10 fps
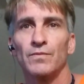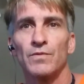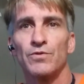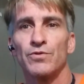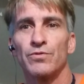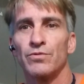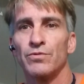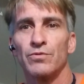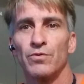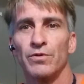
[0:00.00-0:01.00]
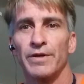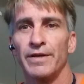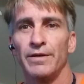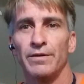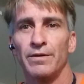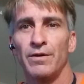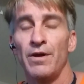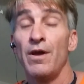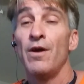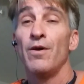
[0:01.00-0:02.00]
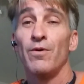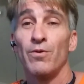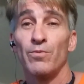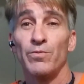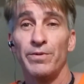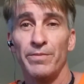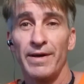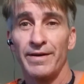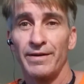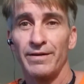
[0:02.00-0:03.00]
shortly when we met,